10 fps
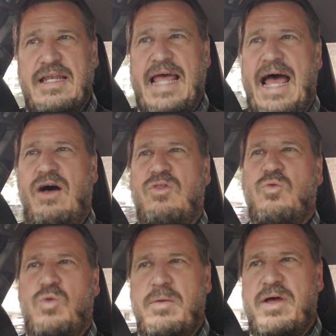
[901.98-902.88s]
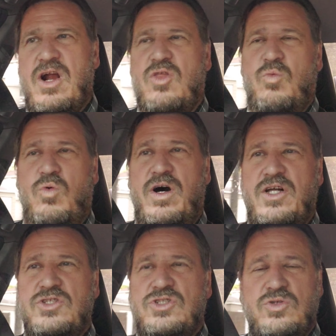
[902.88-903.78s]
and now the women are the
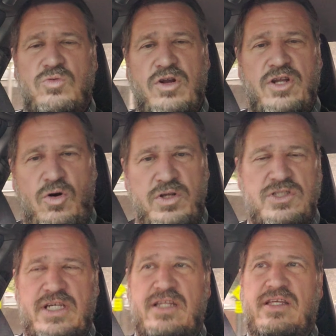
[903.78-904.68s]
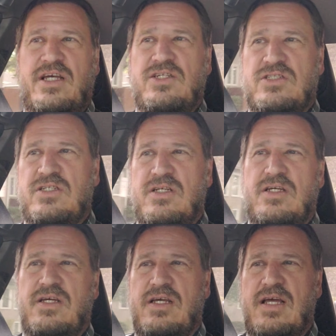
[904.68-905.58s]
ones who are noticing this
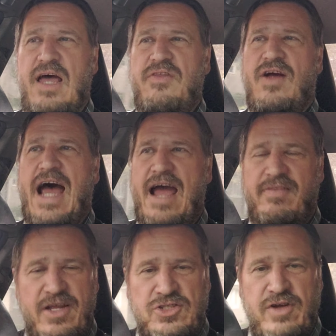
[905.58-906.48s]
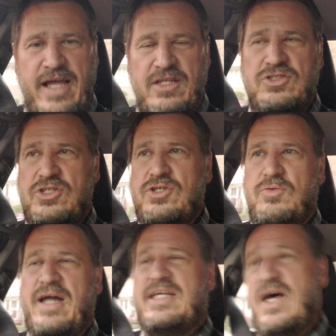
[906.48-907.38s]
and they're highly attracted to
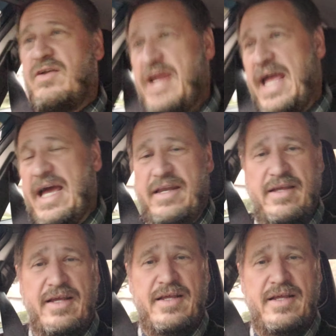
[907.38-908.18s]
you. On the other hand,